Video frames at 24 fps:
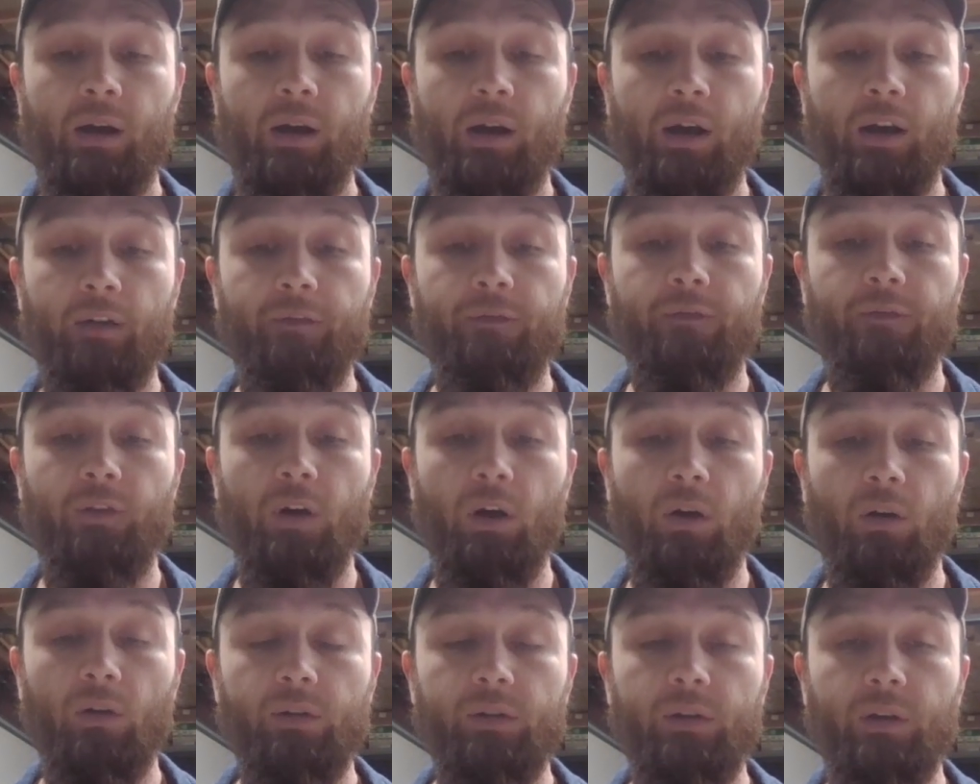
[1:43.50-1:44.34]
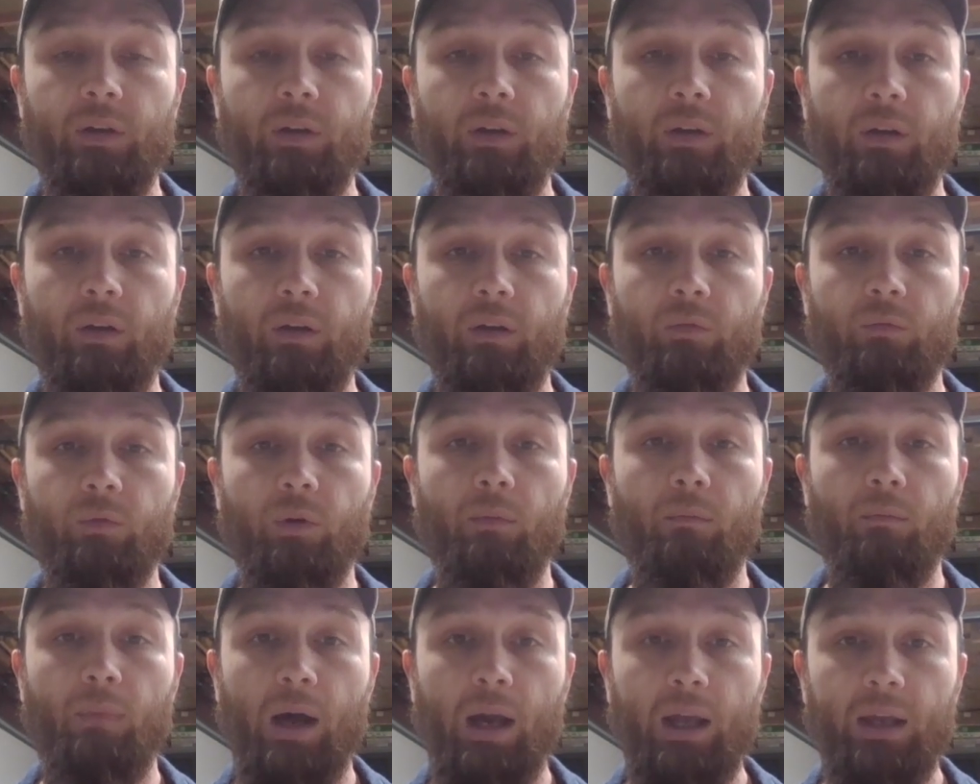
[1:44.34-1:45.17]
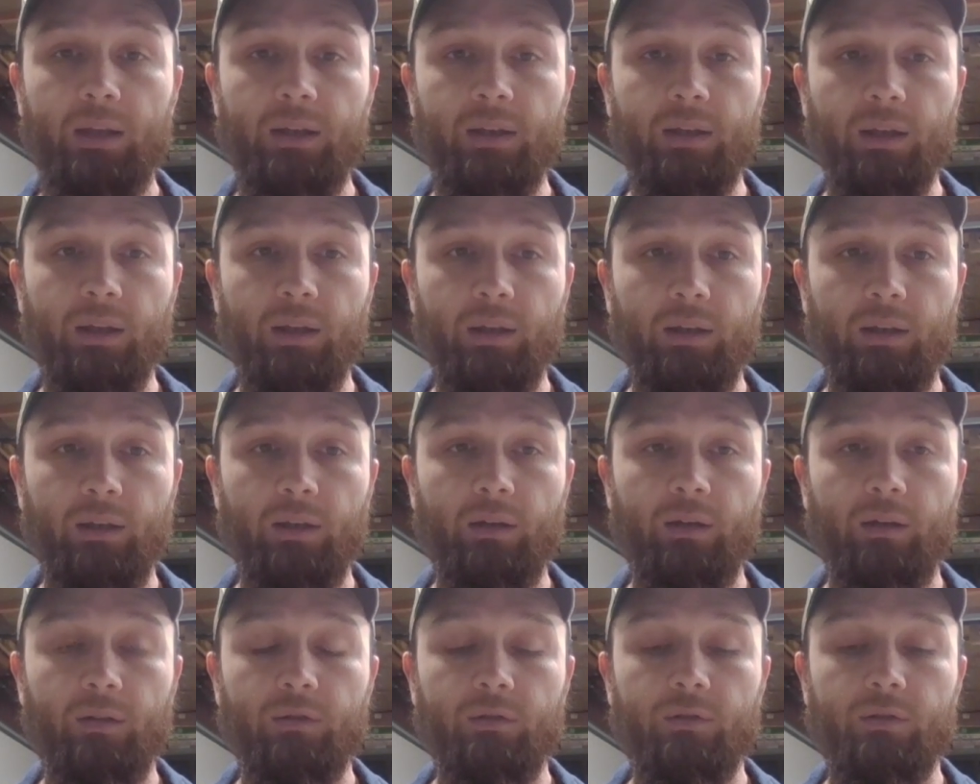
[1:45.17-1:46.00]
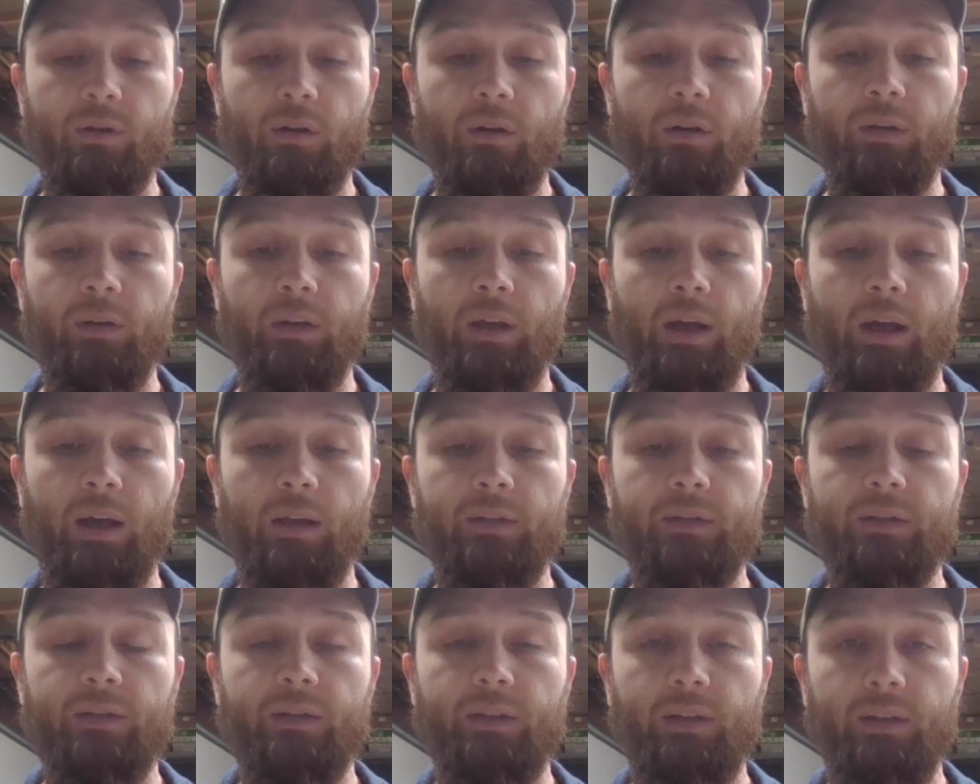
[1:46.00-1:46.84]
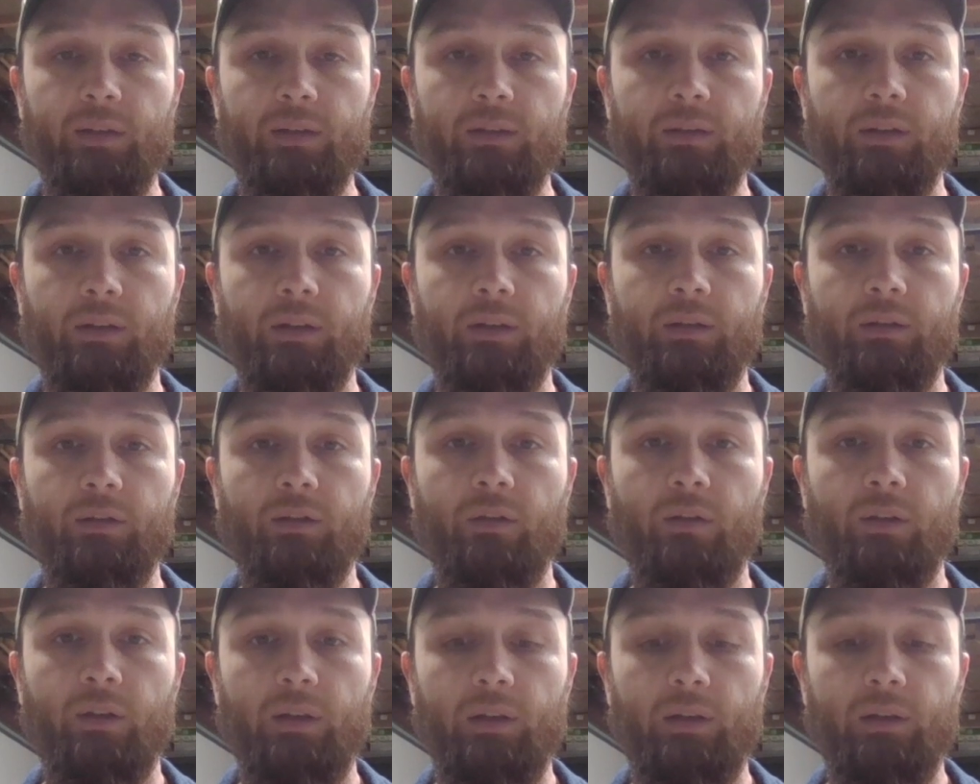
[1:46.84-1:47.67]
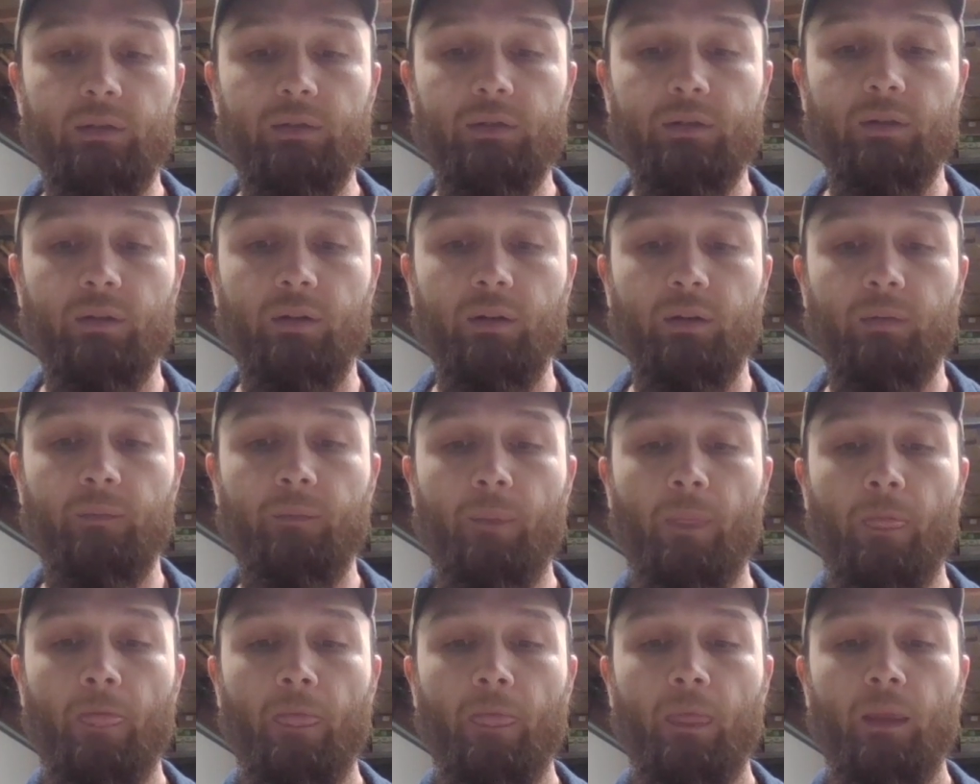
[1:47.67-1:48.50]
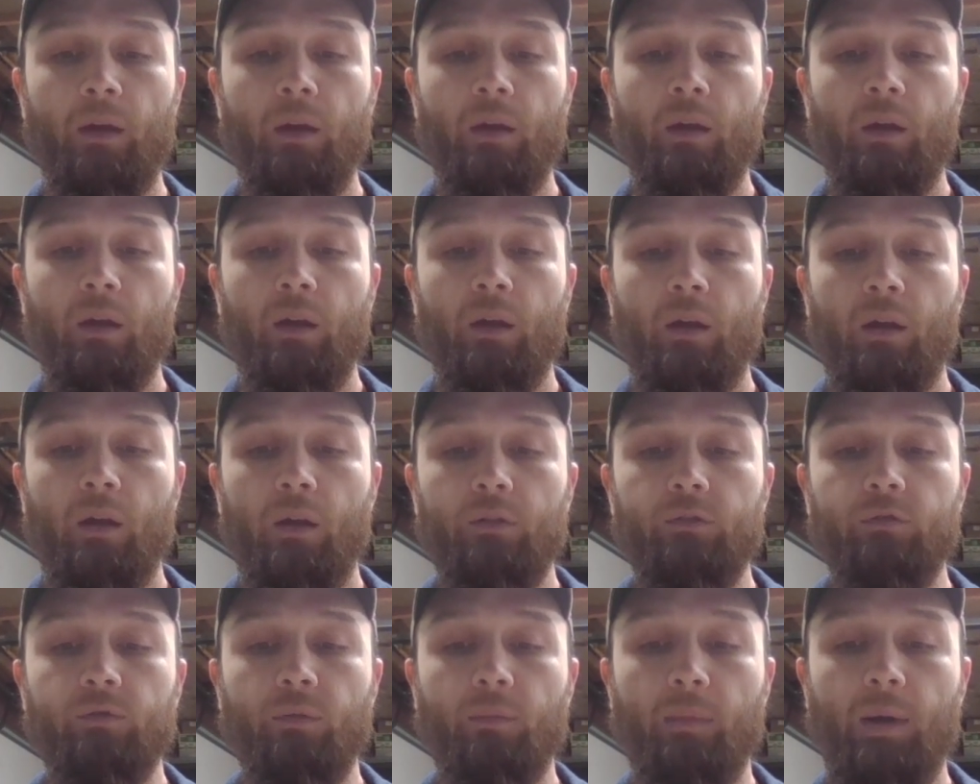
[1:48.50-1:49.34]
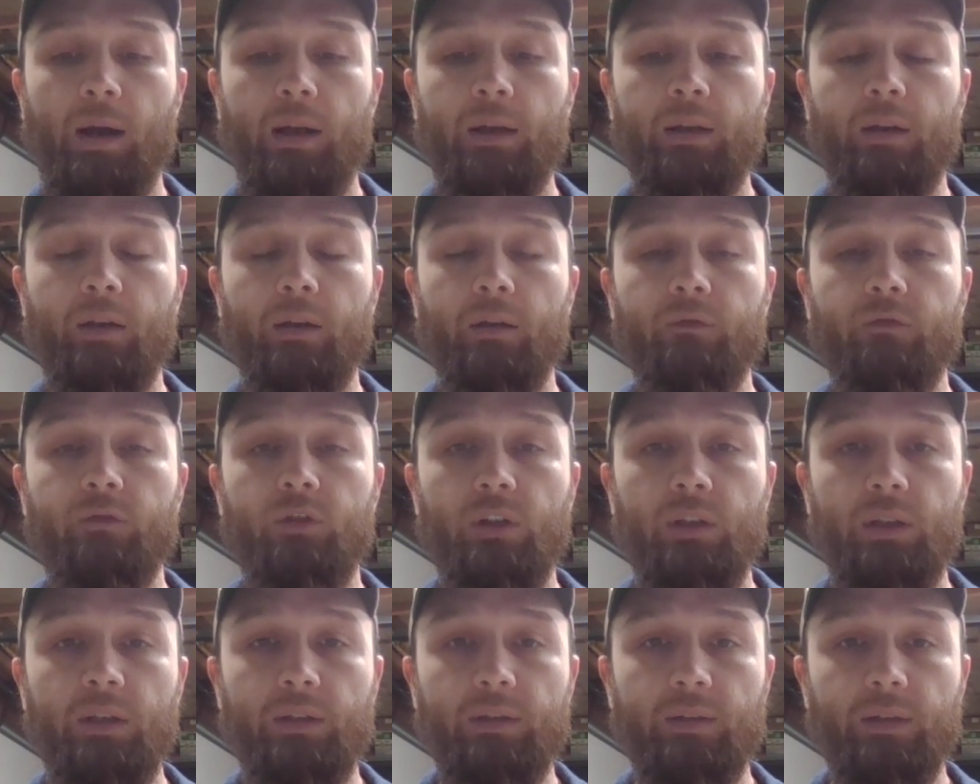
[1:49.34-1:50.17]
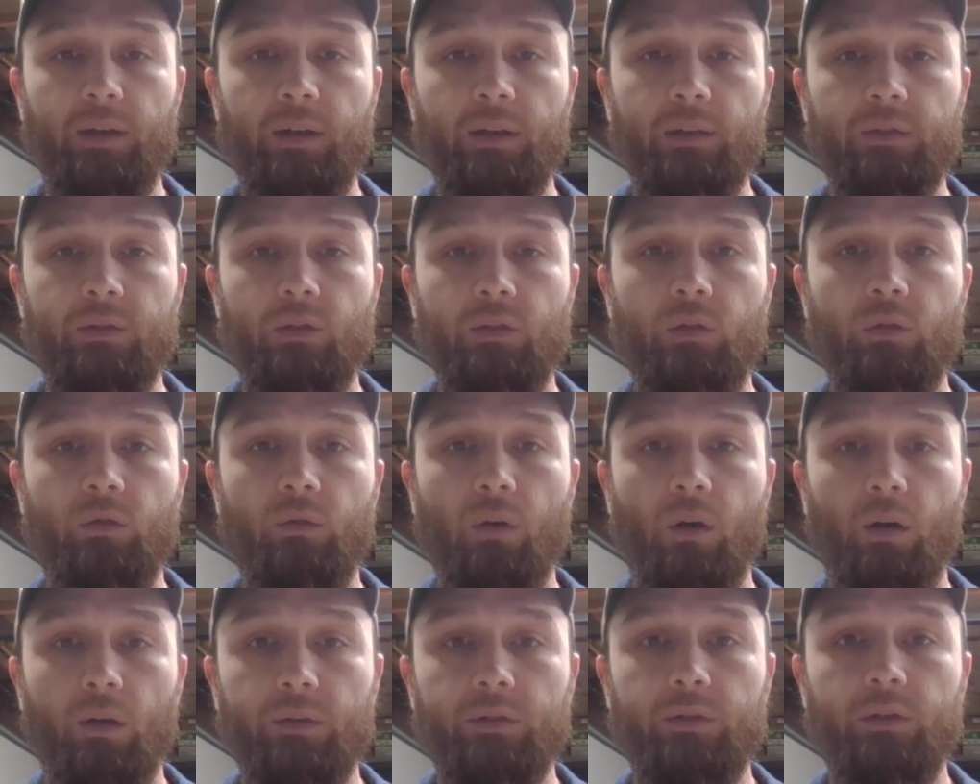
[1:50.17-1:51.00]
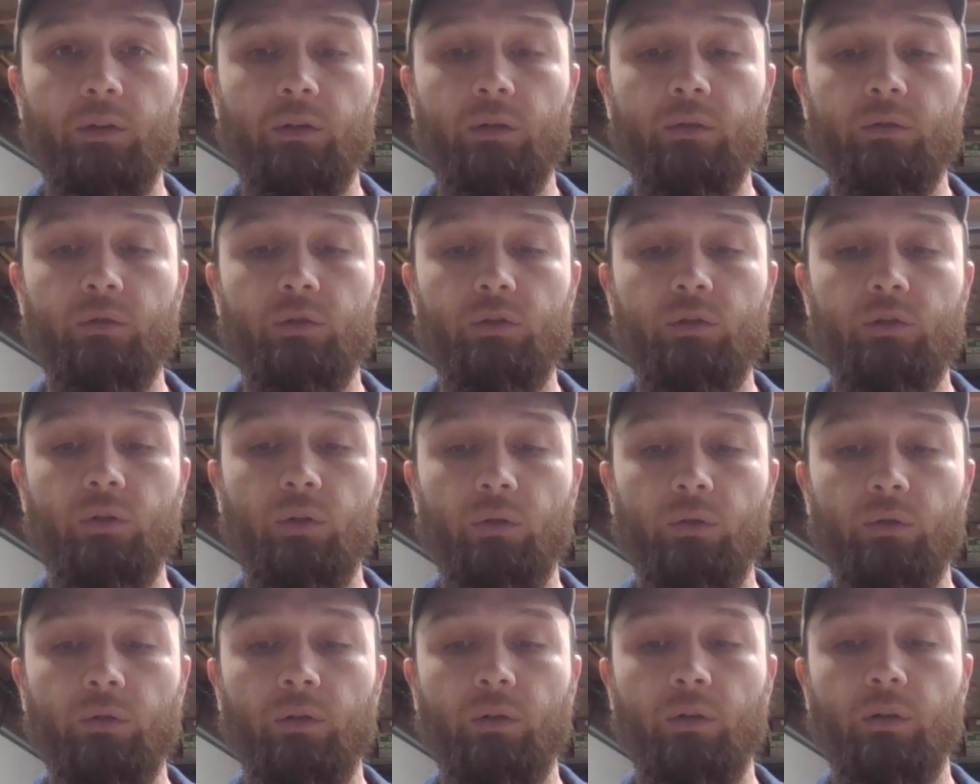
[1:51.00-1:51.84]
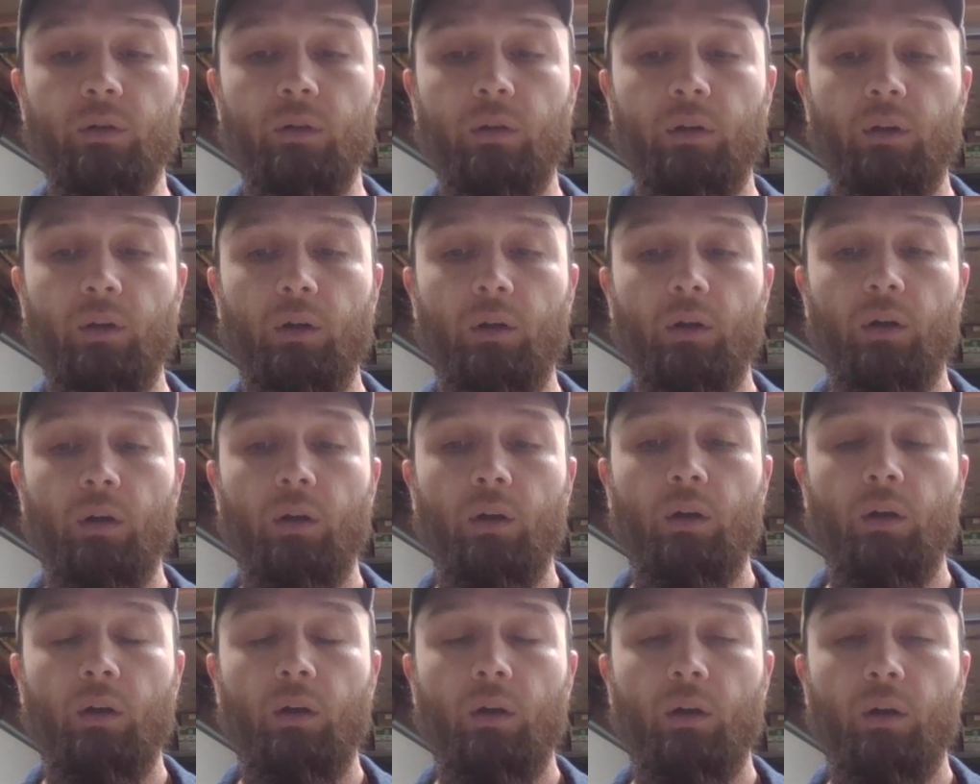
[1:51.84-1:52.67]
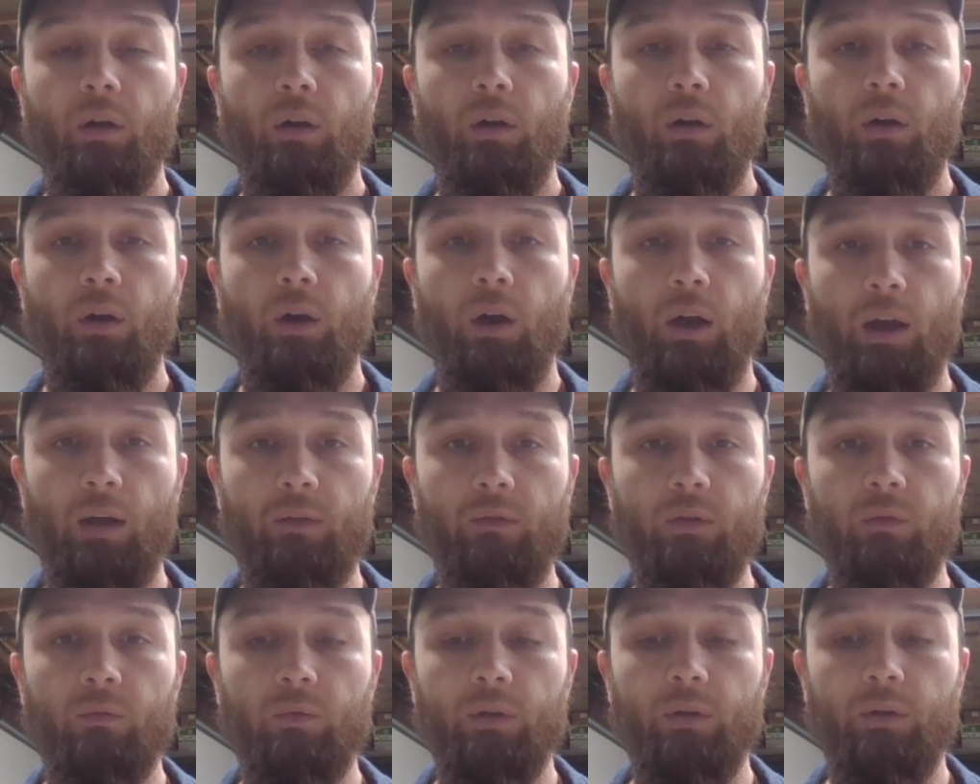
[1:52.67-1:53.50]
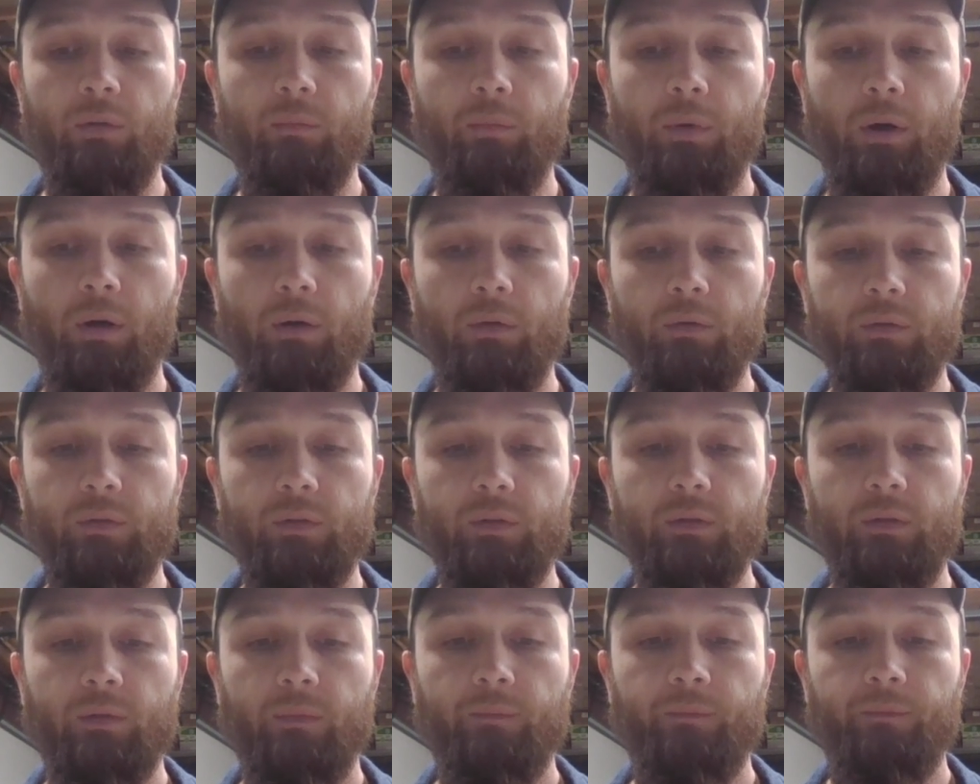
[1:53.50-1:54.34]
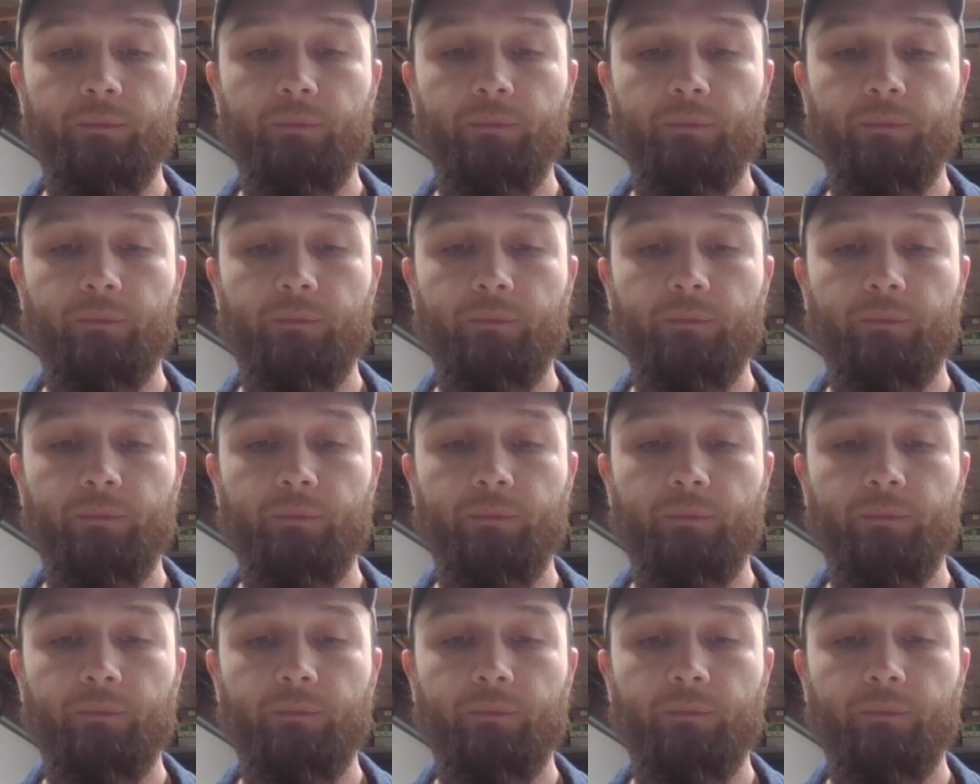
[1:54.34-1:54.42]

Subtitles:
I felt reminded during that season, during Easter, I was reminded of Jesus, who also shouldered a heavy wooden post.